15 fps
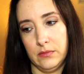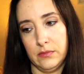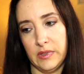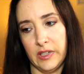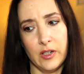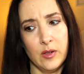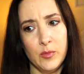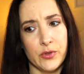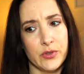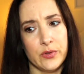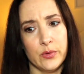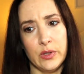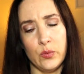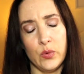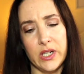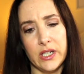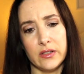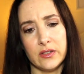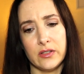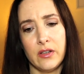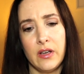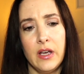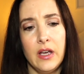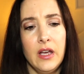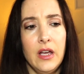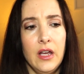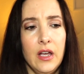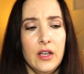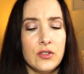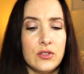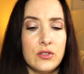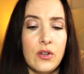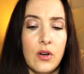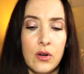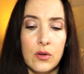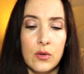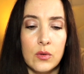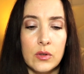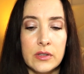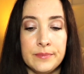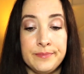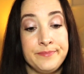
like almost 3 weeks. So